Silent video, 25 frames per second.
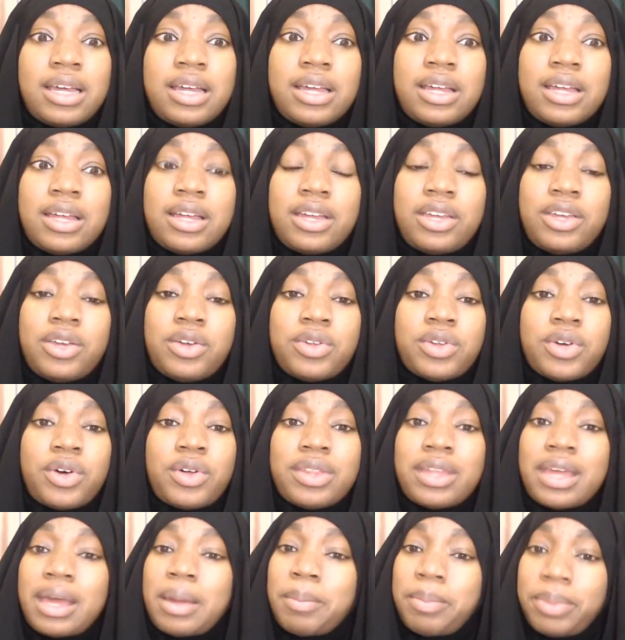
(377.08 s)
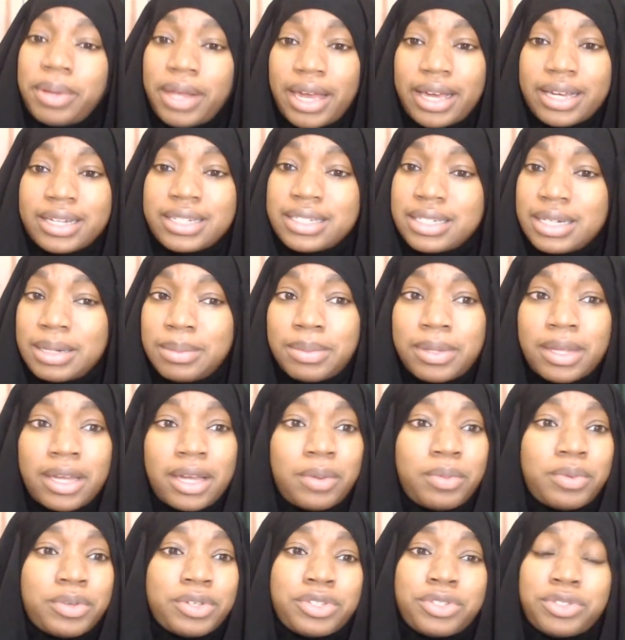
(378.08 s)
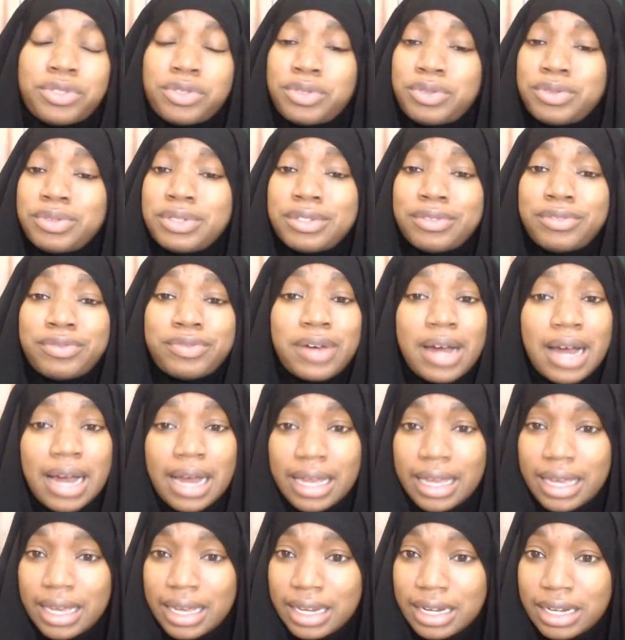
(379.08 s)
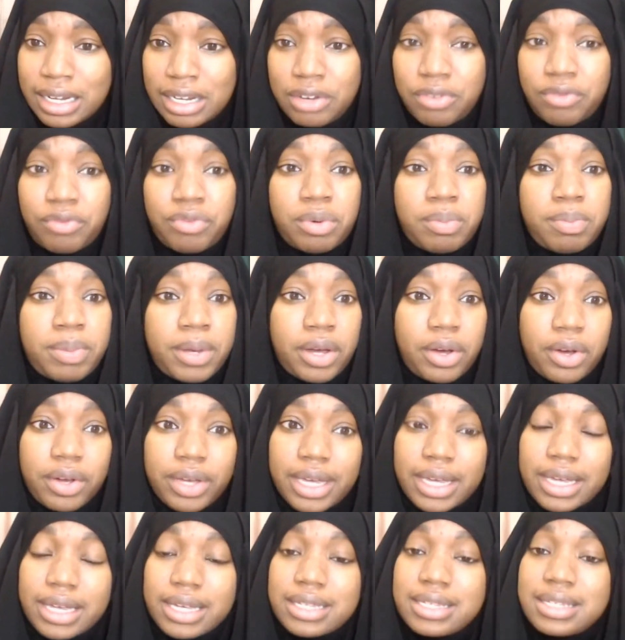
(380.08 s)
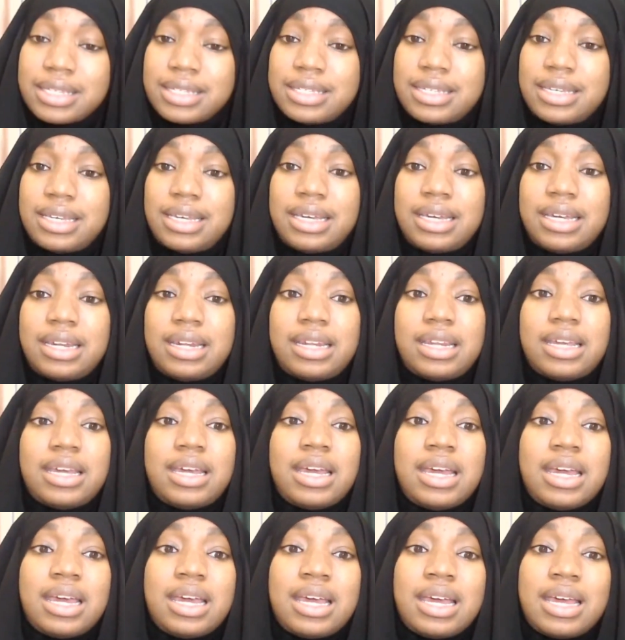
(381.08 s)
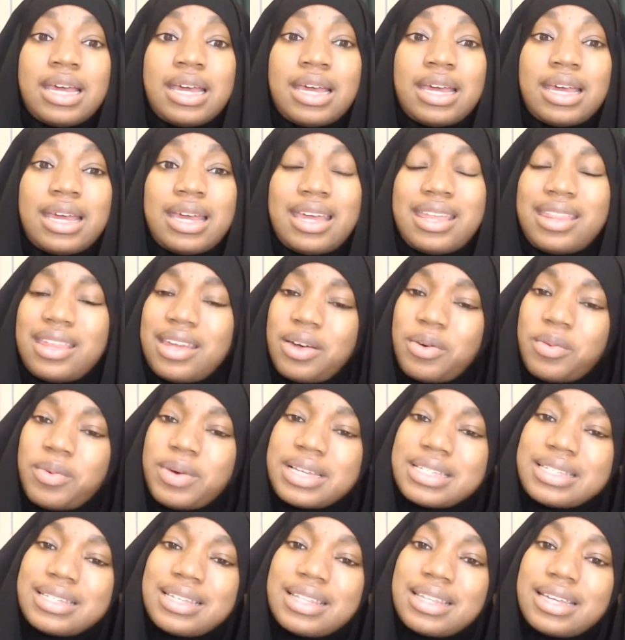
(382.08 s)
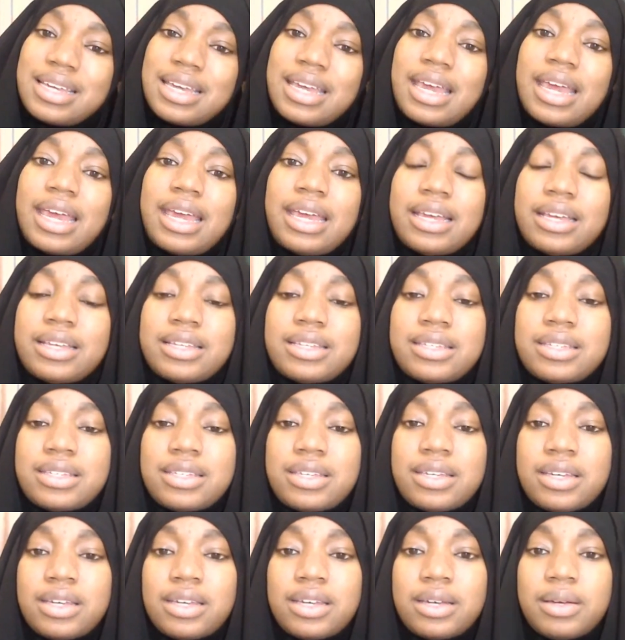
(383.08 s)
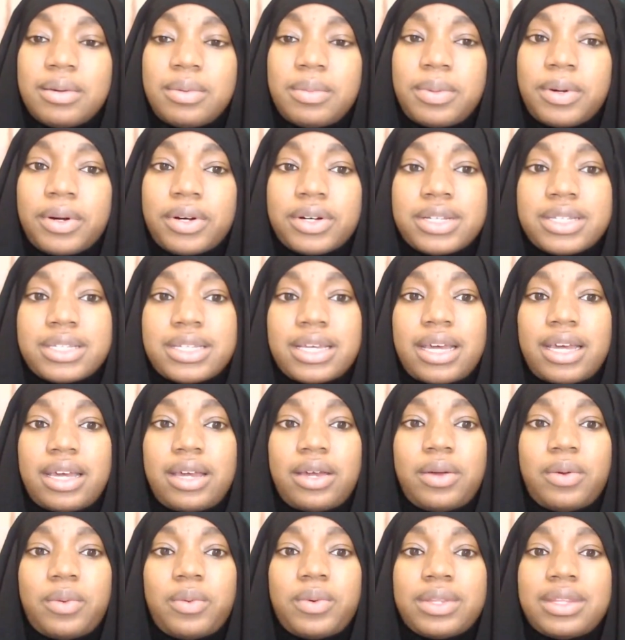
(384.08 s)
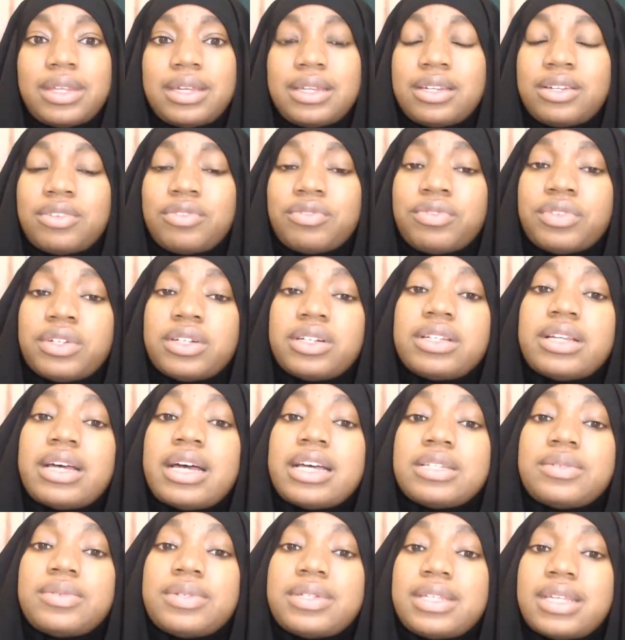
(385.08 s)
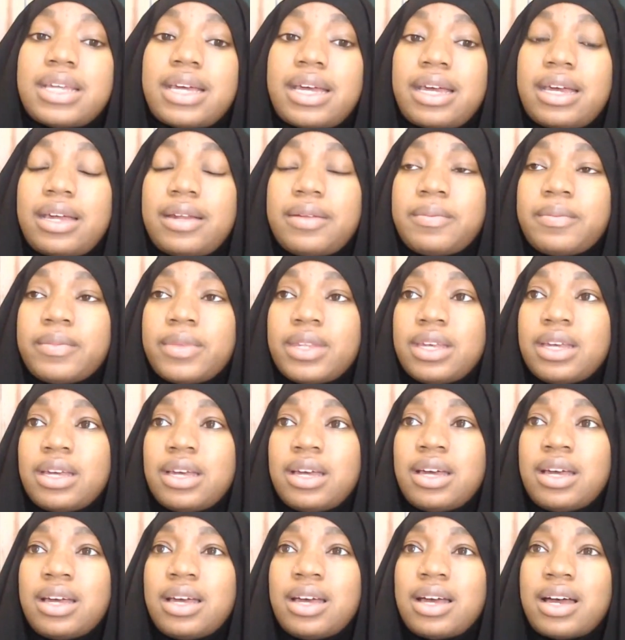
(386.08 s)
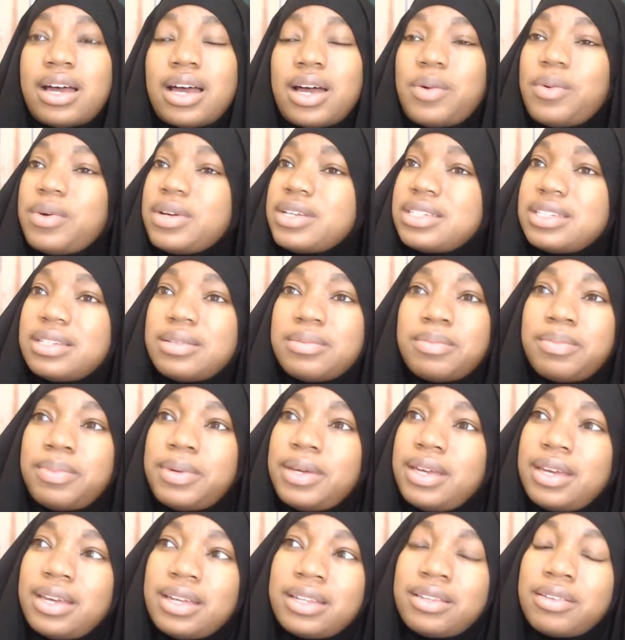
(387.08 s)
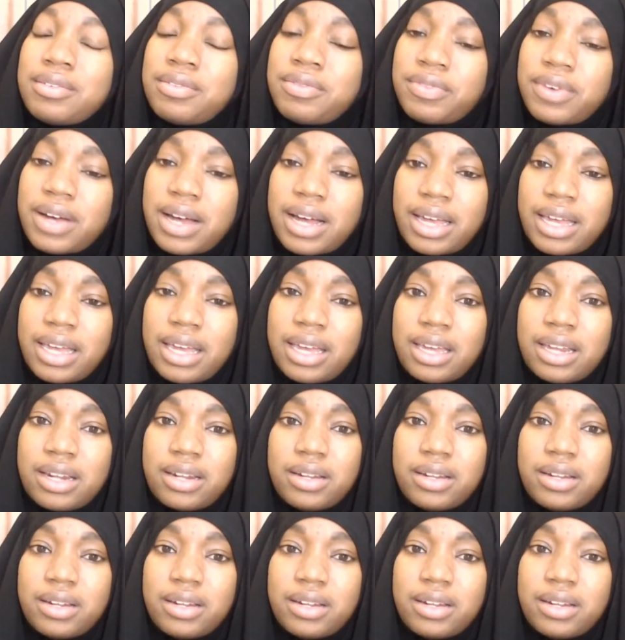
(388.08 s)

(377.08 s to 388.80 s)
you know, that black sheep that was so defiant and rebellious. And that wasn't the case per se. What they didn't realize was that I wasn't being defiant